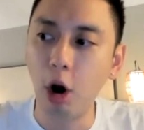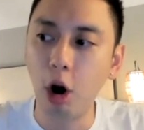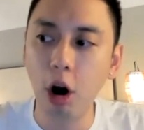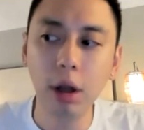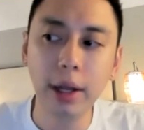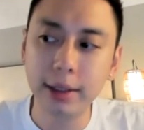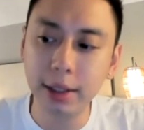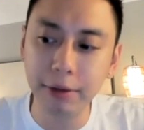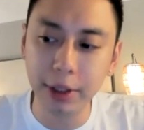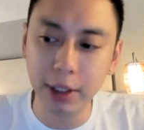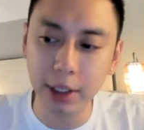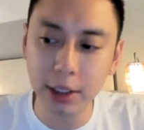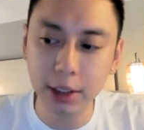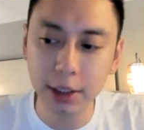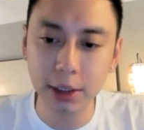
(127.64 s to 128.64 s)
All
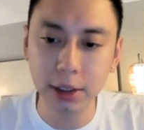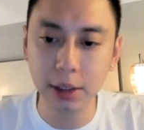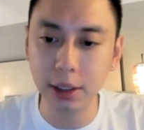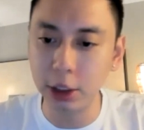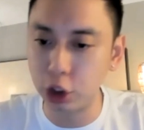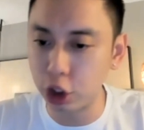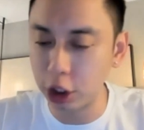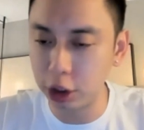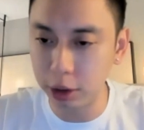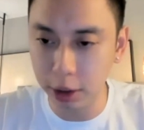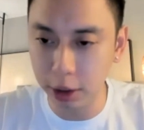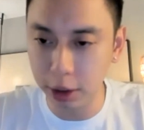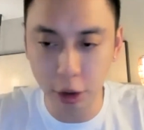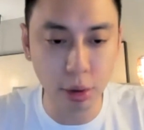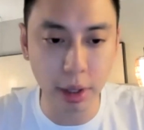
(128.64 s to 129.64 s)
activities is just
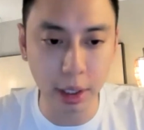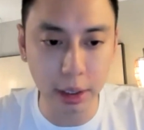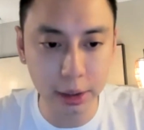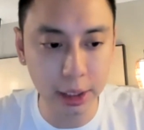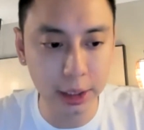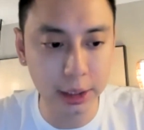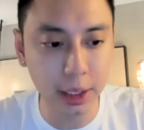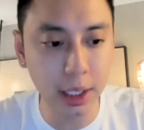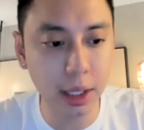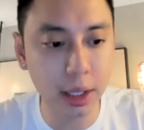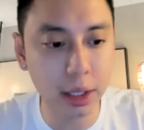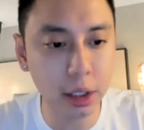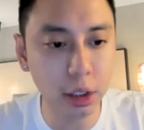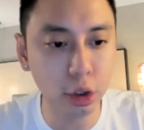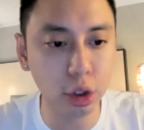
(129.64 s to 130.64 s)
these two things. It's
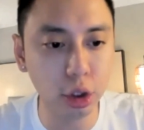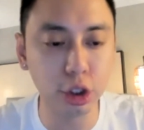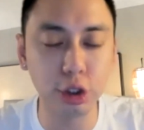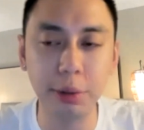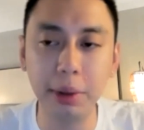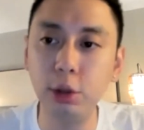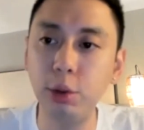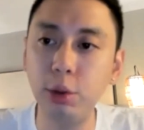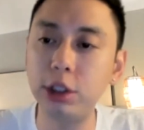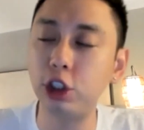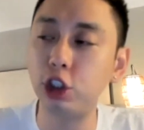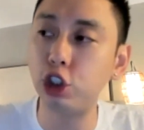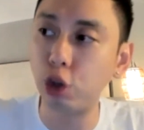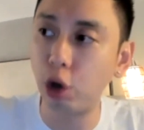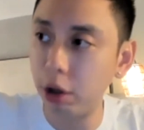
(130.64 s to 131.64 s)
either you're swimming towards the
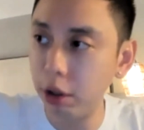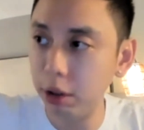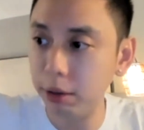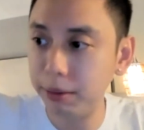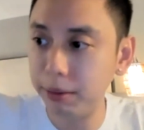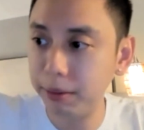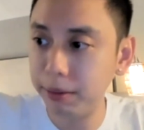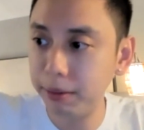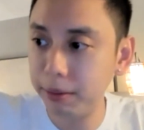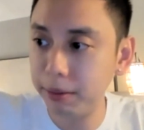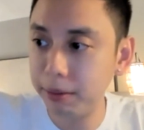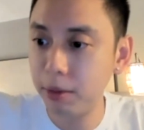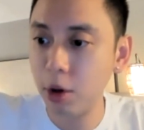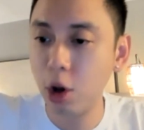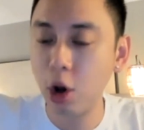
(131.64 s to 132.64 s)
shore
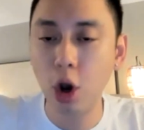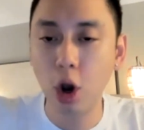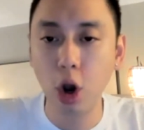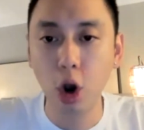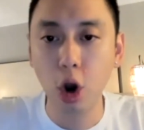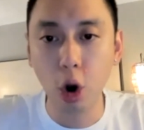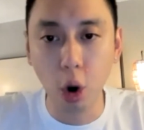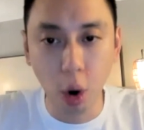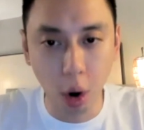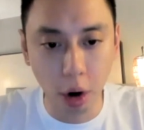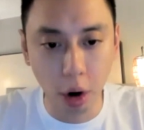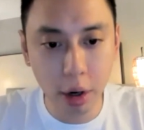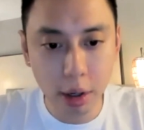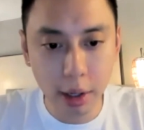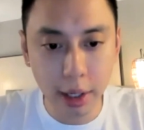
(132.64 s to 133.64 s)

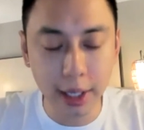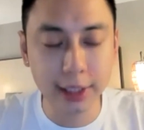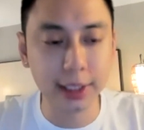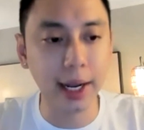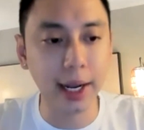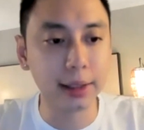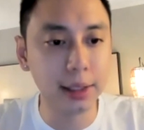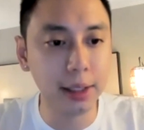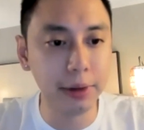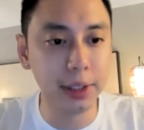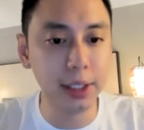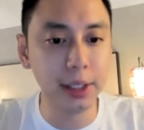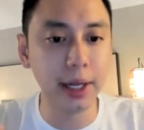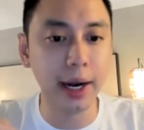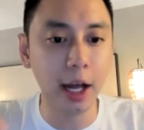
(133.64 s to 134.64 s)
or it's an
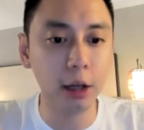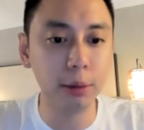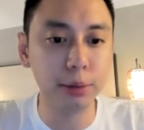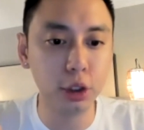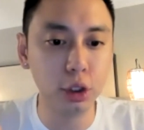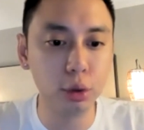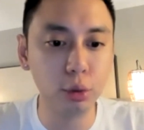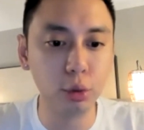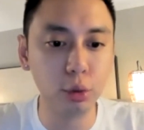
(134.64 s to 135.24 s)
activity that helps you,